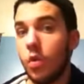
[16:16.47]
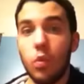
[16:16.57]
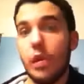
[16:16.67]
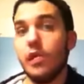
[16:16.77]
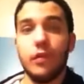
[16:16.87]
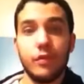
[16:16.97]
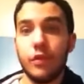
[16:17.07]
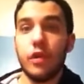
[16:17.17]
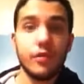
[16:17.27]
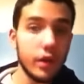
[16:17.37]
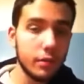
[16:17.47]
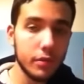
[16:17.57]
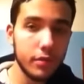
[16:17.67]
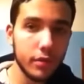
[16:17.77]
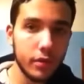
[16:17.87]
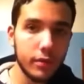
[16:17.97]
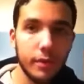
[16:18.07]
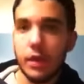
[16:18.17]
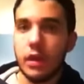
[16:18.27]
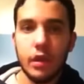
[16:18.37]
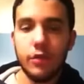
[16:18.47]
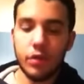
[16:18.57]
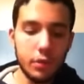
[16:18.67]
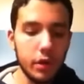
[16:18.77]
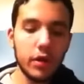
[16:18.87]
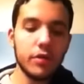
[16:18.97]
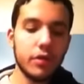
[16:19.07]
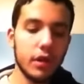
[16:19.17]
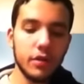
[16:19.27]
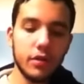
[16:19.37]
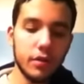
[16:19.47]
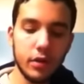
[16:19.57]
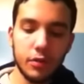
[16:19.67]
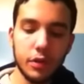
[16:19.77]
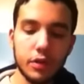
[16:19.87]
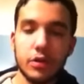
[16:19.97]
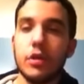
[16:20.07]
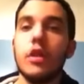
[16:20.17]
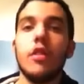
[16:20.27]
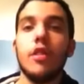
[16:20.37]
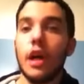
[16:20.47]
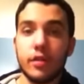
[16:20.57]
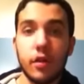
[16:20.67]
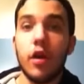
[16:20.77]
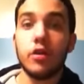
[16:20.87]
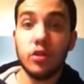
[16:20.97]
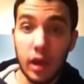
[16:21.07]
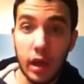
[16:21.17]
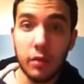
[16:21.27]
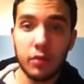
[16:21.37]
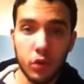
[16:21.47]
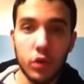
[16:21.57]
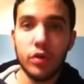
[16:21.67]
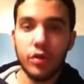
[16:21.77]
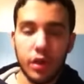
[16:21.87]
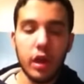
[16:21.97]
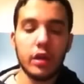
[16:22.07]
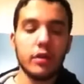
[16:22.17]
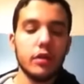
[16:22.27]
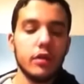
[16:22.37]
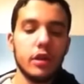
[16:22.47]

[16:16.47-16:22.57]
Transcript: Well, as far as I'm concerned, if Wade Barrett's in the IC title picture, that's a damn good thing.